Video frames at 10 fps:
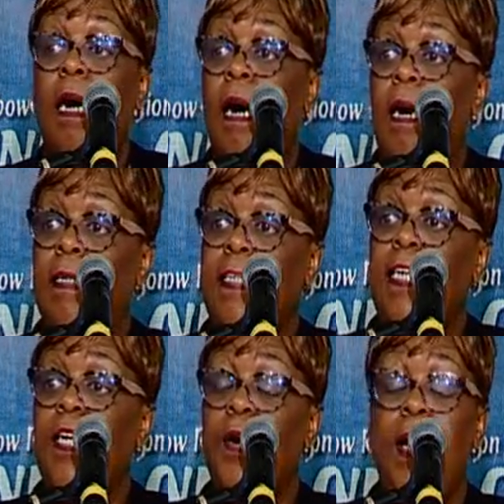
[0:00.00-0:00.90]
uh,
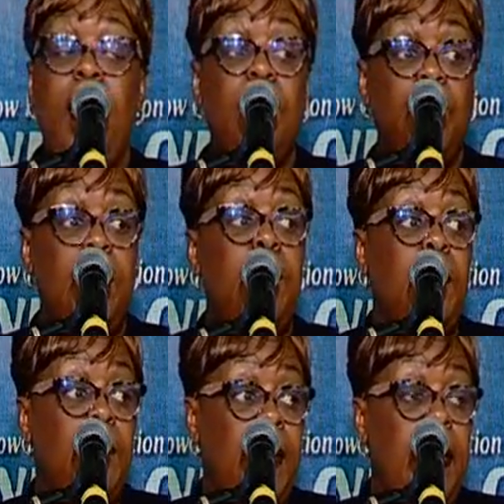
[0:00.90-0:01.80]
year as we
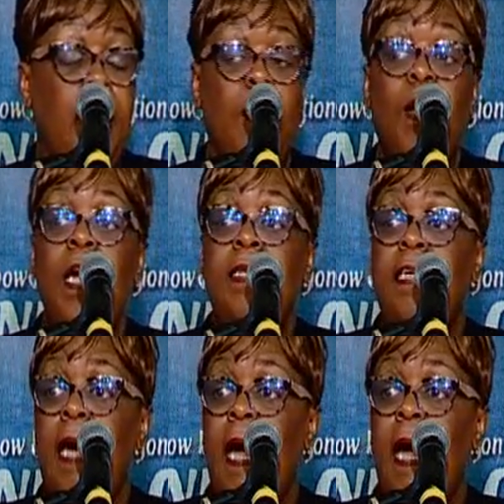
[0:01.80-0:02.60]
prepare to